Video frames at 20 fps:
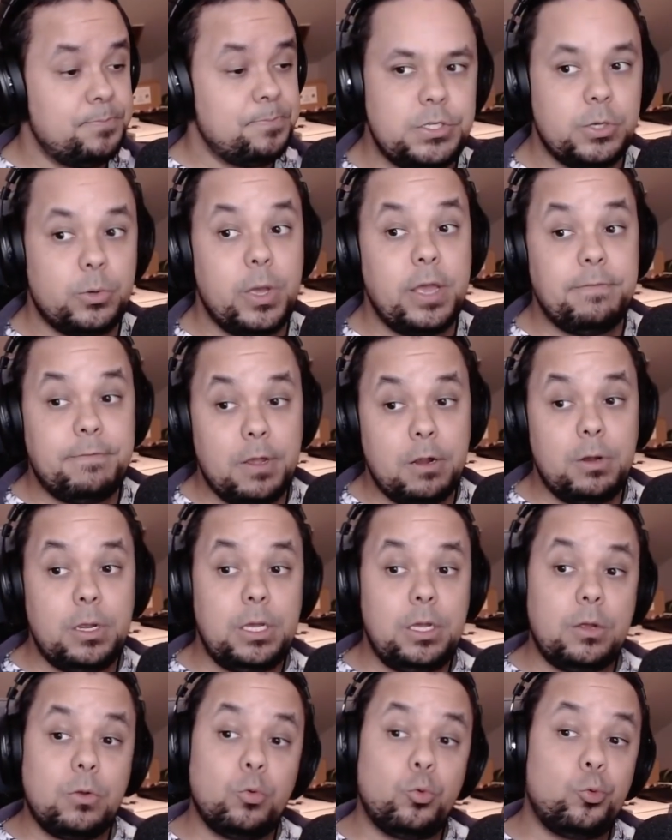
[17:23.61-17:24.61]
So a
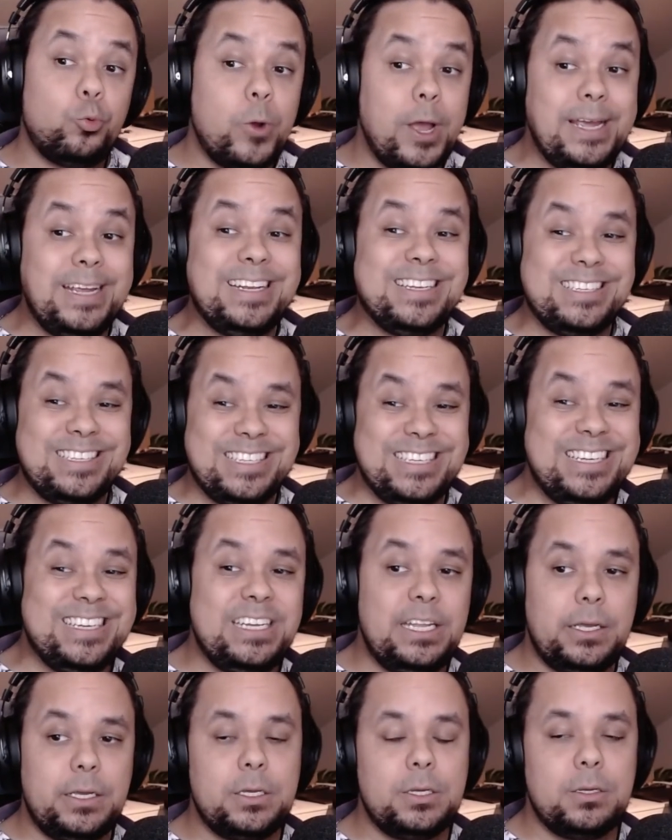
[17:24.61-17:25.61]
very
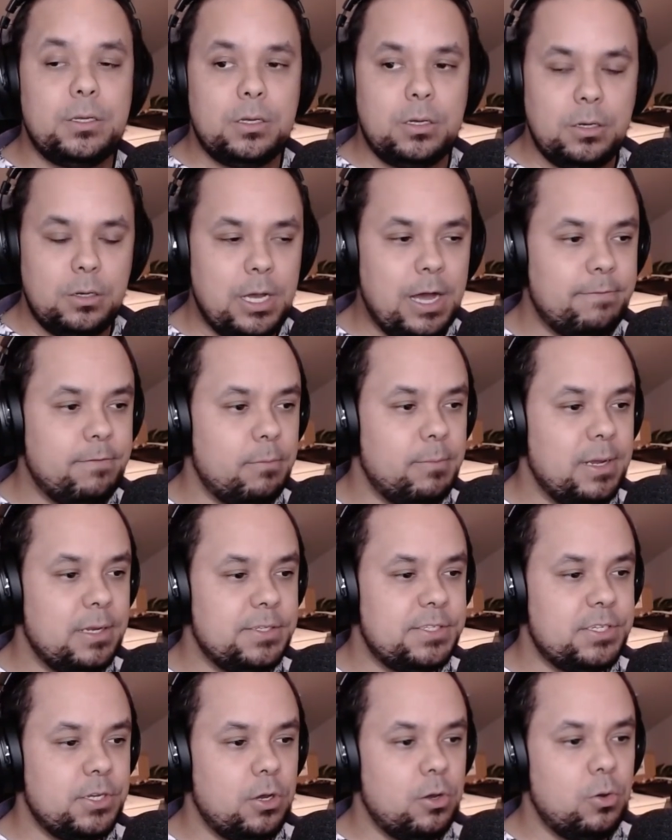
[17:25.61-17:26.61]
right-leaning
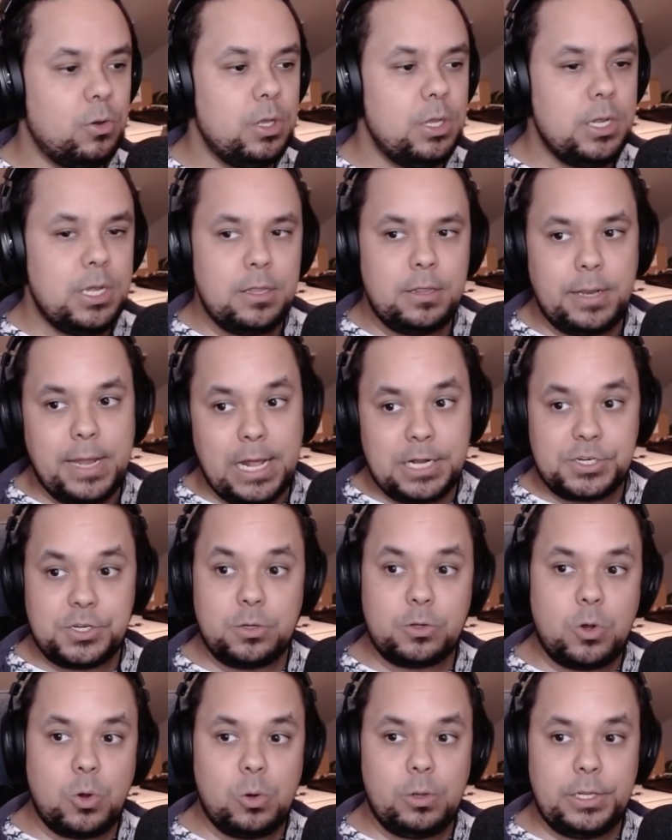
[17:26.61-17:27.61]
government. So the
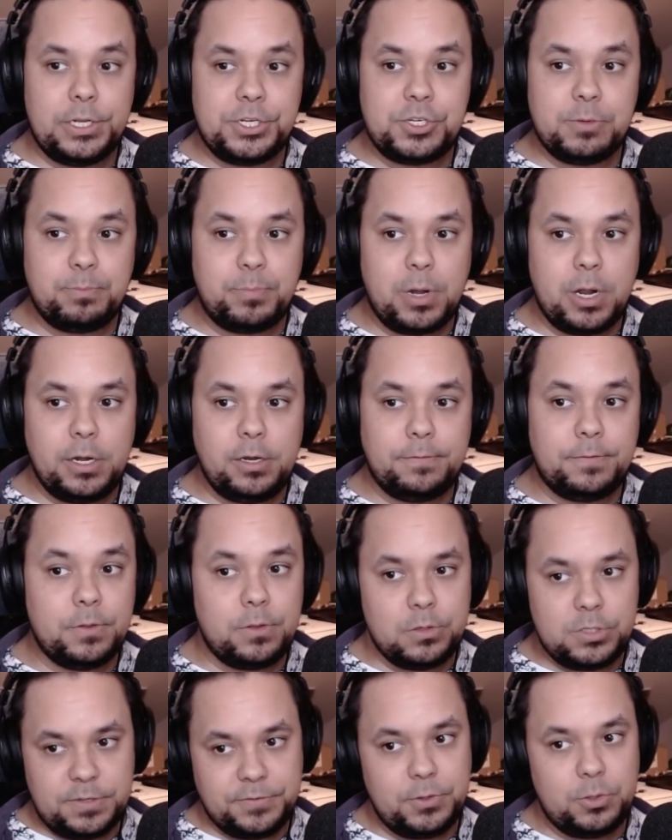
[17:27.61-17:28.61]
National Coalition Party, for
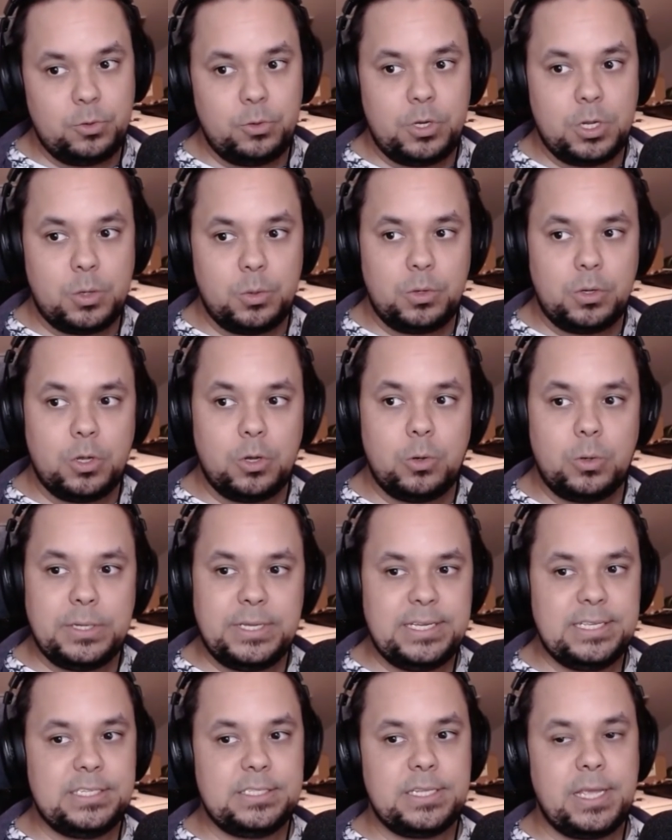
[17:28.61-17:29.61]
those of you who don't know,
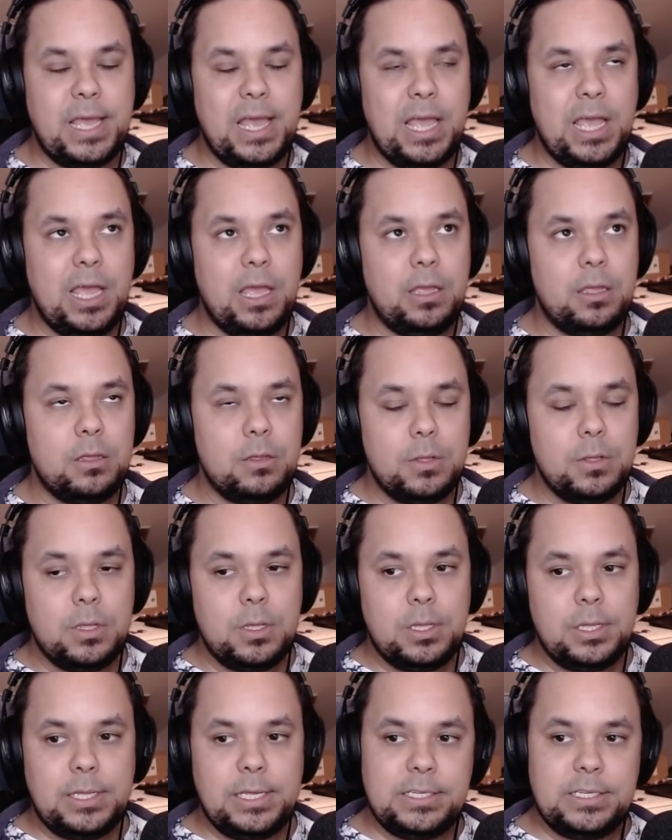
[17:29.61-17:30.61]
is a
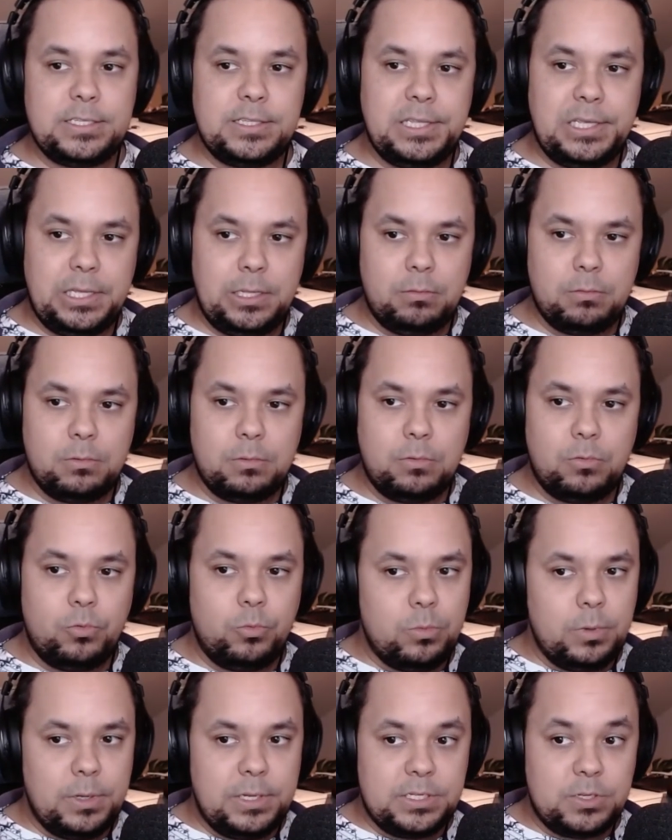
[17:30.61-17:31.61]
is the
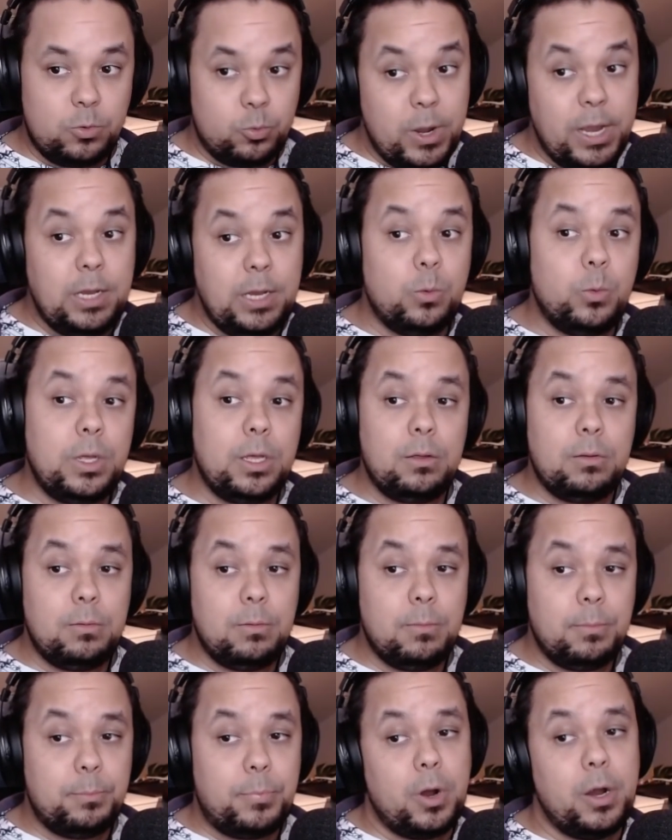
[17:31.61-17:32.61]
is a right-wing
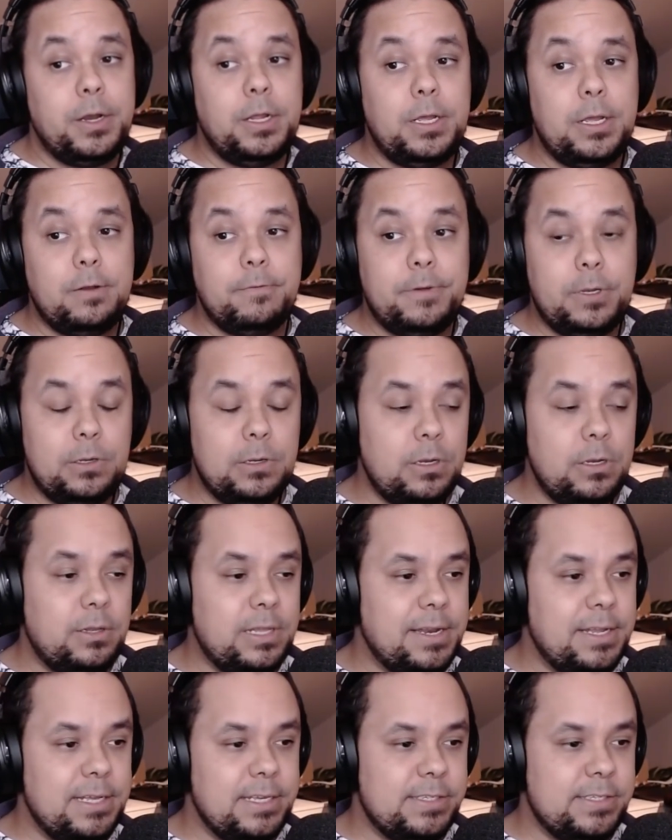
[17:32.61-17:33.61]
party in Finland
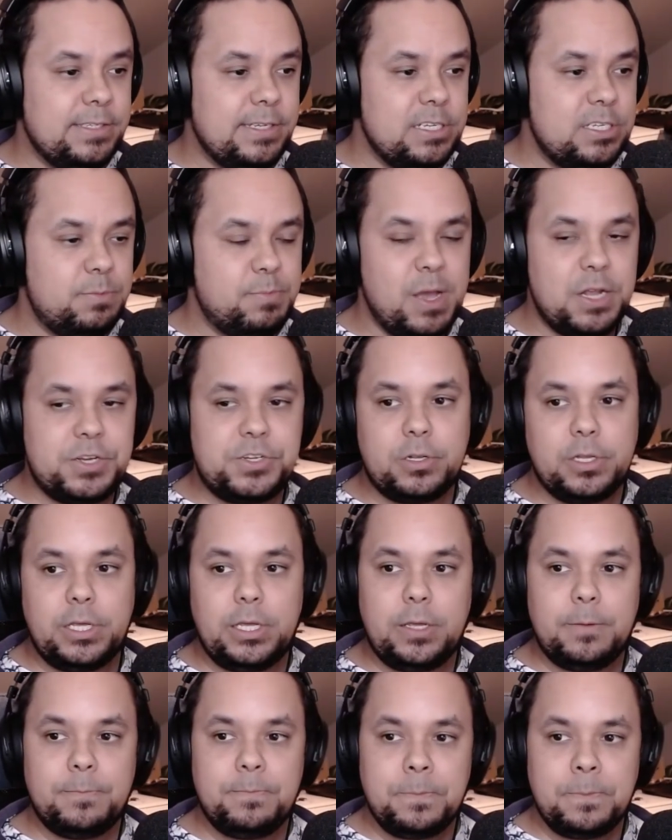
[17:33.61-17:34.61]
that is
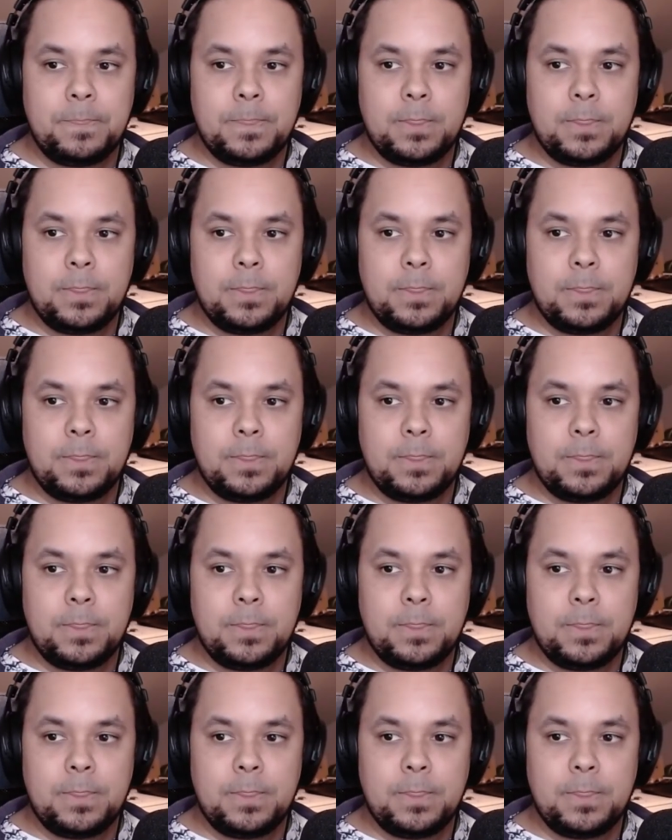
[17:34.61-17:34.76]
especially